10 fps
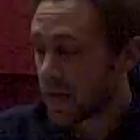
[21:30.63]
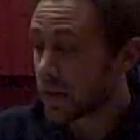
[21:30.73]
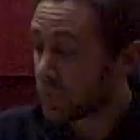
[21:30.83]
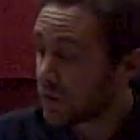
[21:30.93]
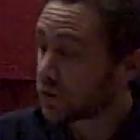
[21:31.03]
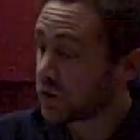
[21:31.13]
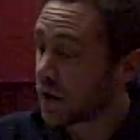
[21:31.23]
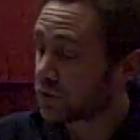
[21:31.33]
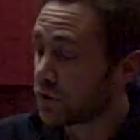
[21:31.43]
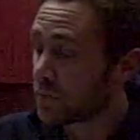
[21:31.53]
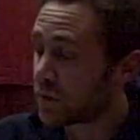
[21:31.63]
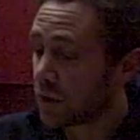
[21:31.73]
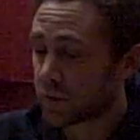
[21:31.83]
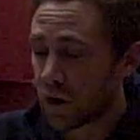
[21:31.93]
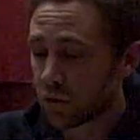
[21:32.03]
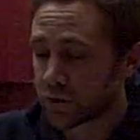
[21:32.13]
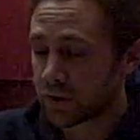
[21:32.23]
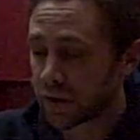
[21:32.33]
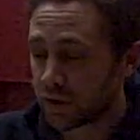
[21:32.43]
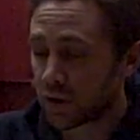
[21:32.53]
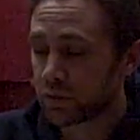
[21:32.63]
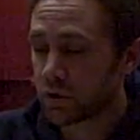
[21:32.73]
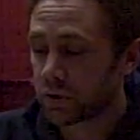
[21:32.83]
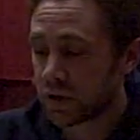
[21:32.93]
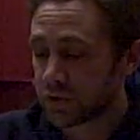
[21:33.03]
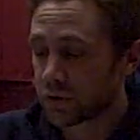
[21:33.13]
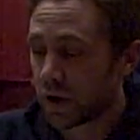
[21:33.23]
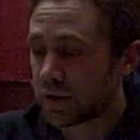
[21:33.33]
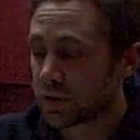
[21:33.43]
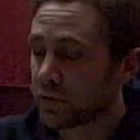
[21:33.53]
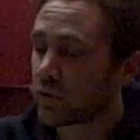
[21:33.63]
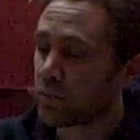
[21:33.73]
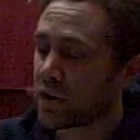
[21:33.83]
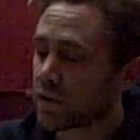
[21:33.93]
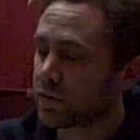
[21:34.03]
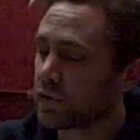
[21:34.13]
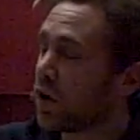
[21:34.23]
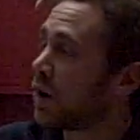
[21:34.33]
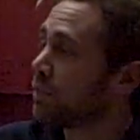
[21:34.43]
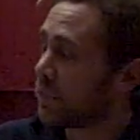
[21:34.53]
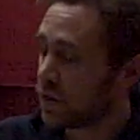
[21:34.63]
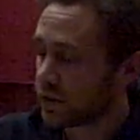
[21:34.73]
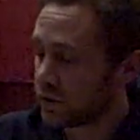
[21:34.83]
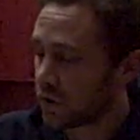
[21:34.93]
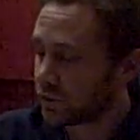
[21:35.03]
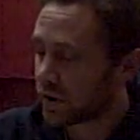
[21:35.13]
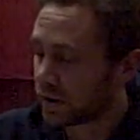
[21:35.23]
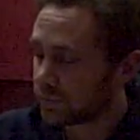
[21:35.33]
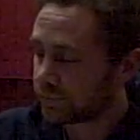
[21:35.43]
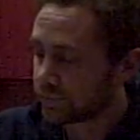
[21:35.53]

The bees on the outside become colder than those on the inside, and over a period of time, they rotate.